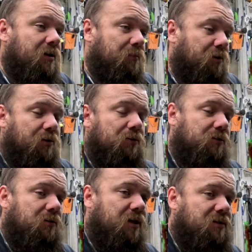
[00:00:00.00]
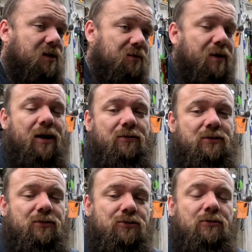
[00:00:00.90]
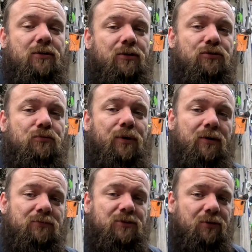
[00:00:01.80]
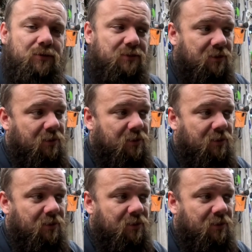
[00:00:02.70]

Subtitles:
But it also has 8 batteries in the trunk and 2 pumps. So it's